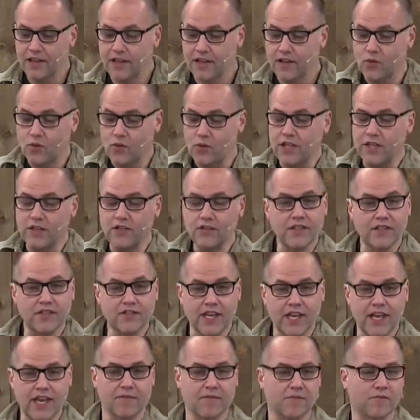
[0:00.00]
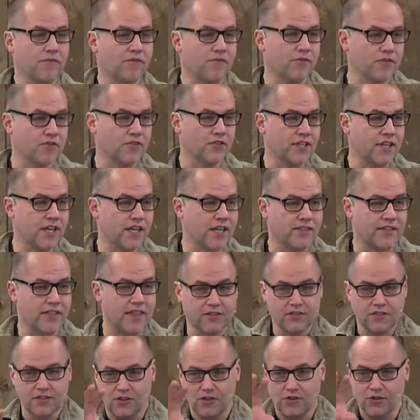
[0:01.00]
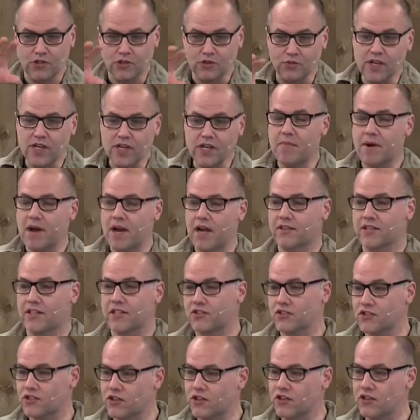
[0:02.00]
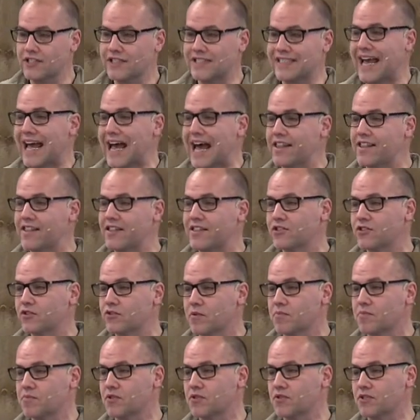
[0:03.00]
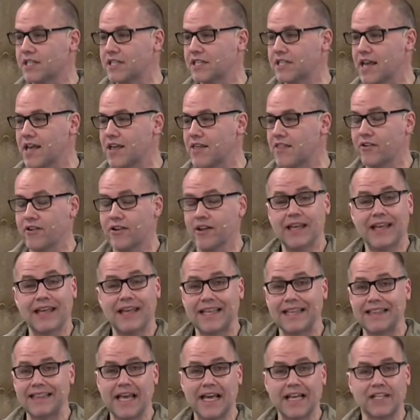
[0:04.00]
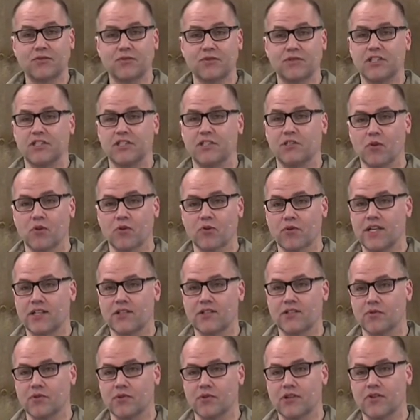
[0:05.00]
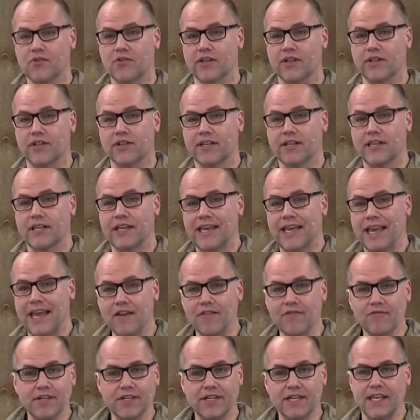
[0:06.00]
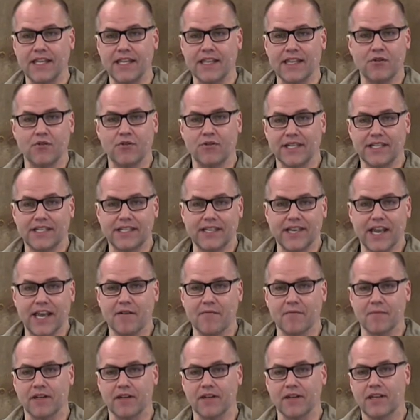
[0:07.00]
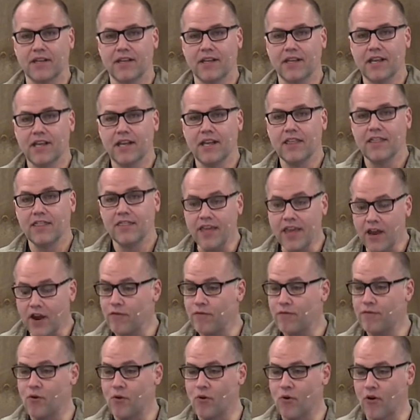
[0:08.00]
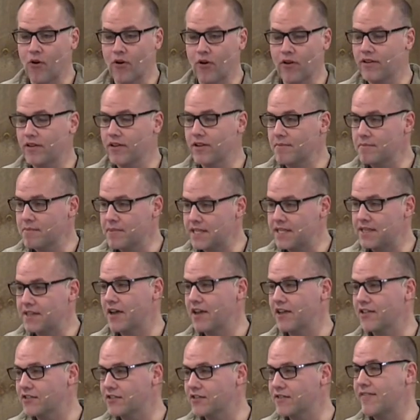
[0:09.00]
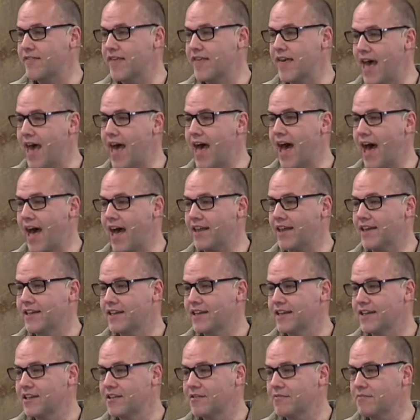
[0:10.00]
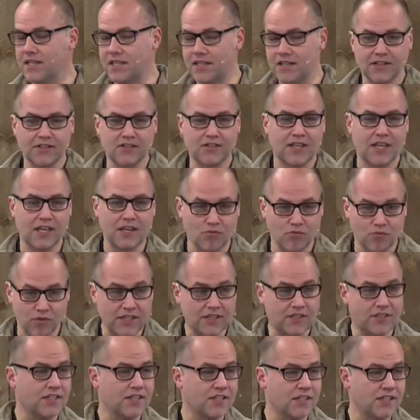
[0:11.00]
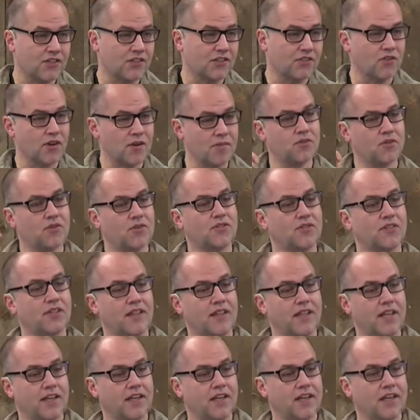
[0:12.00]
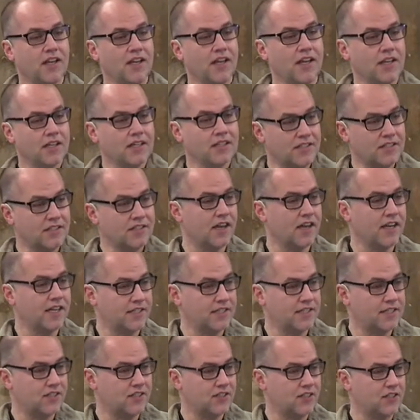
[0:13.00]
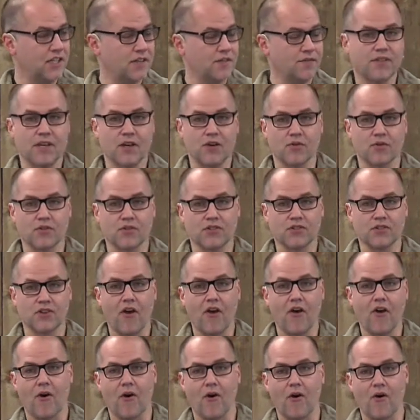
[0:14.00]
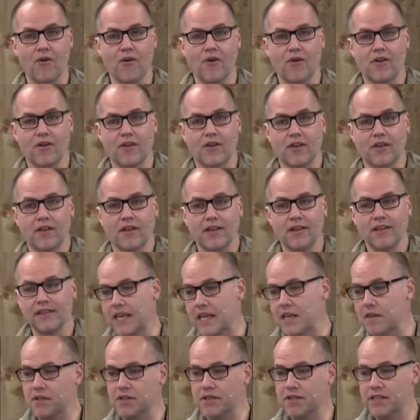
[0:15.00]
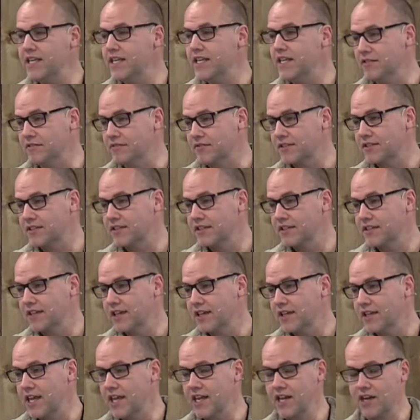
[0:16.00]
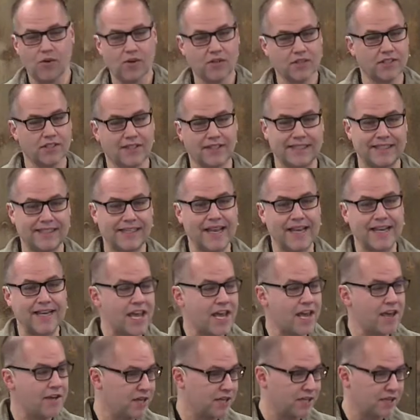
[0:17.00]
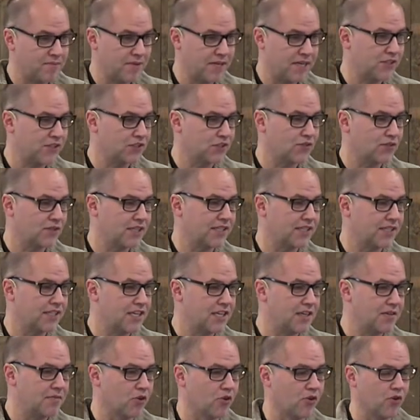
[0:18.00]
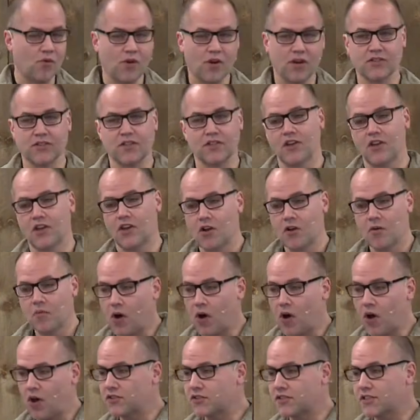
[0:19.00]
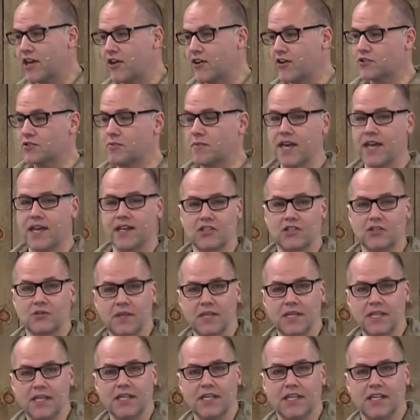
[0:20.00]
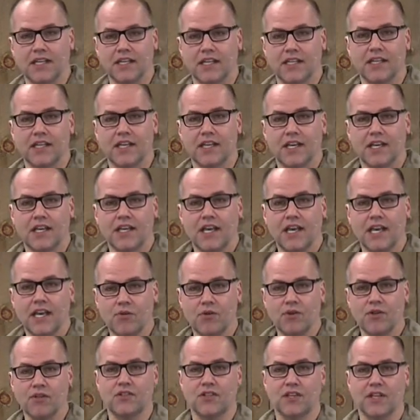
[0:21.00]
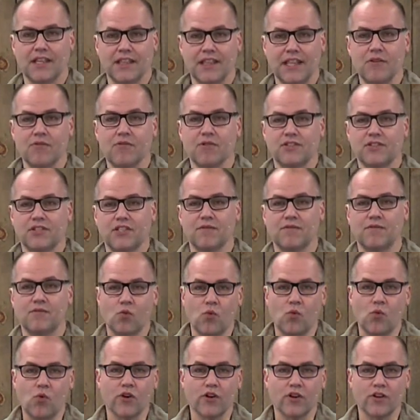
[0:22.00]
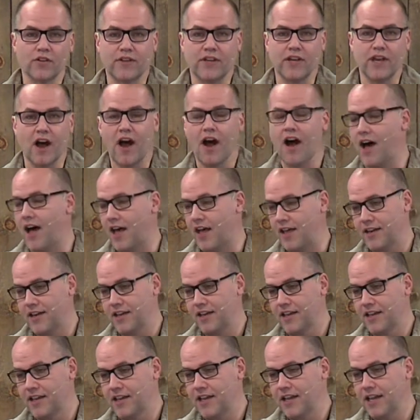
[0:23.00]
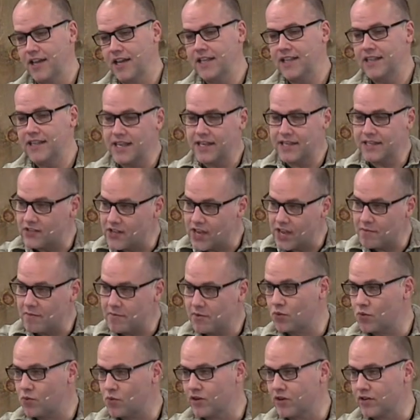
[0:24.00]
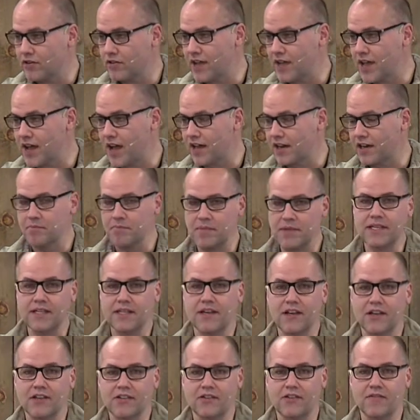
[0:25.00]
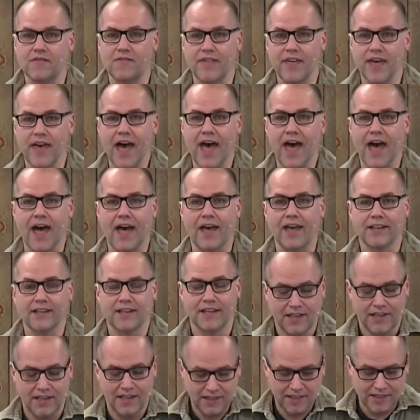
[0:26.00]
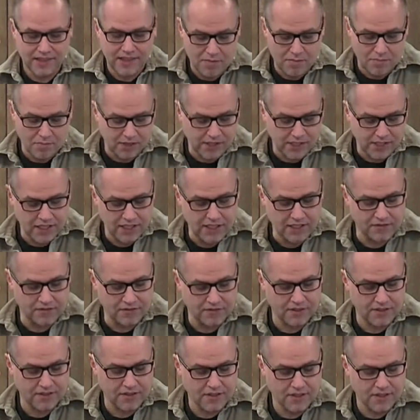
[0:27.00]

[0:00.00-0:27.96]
We can do the same. 1st and 2nd Thessalonians, read about this church, tie the scriptures together. That's what these Bereans were doing. Every day they would examine. Therefore, because of that, because they reasoned in the scriptures and then studied to see if they were so, they believed. Again, it wasn't the dynamic ministry team or it wasn't Paul's charismatic speaking. It was they received the word of God and they examined the word of God. And because of that, they believed.